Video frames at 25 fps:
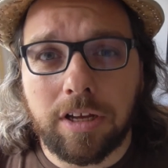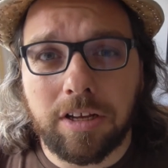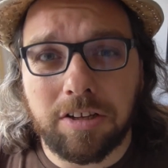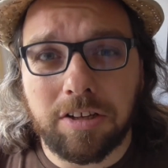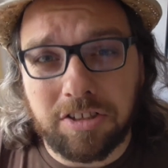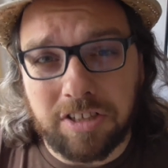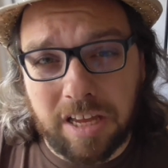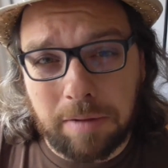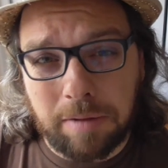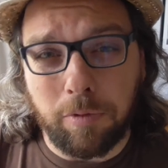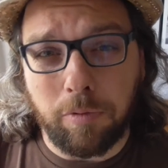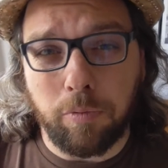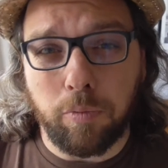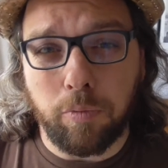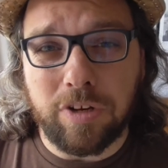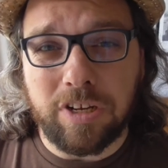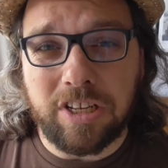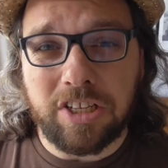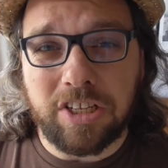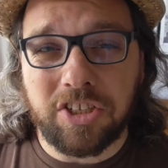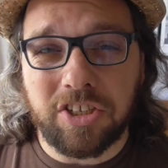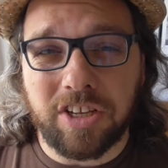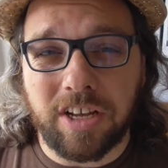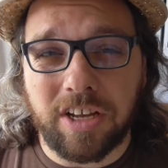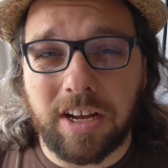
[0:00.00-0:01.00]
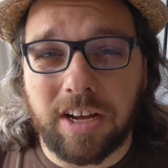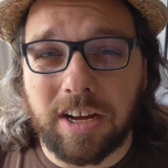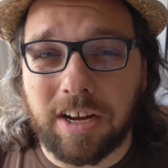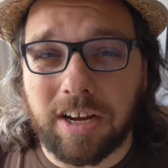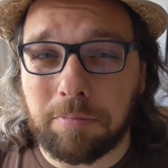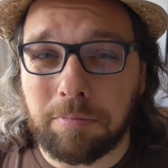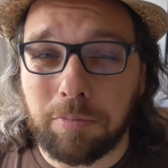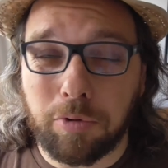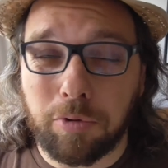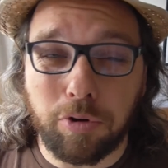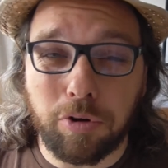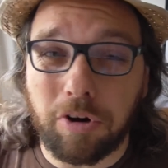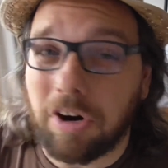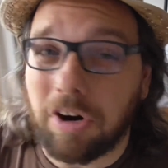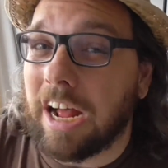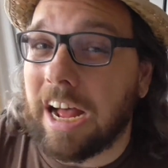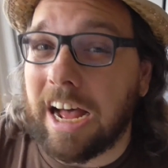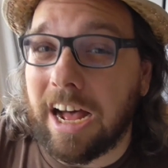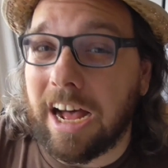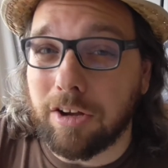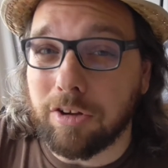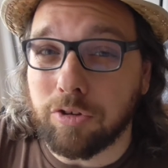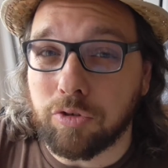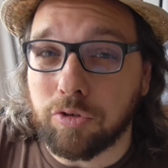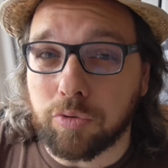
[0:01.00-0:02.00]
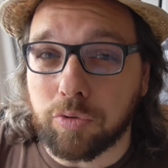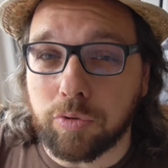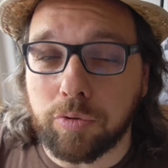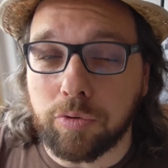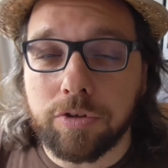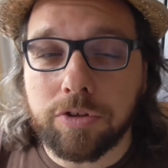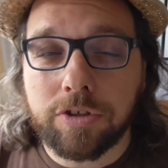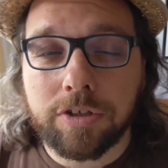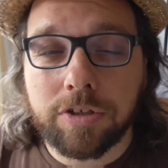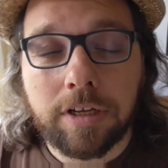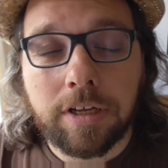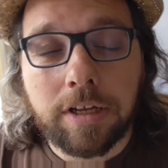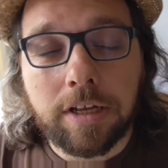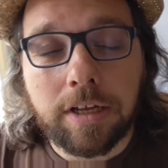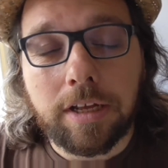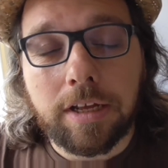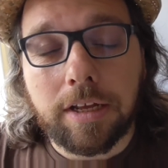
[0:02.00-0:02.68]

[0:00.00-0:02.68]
some of which are more house rules.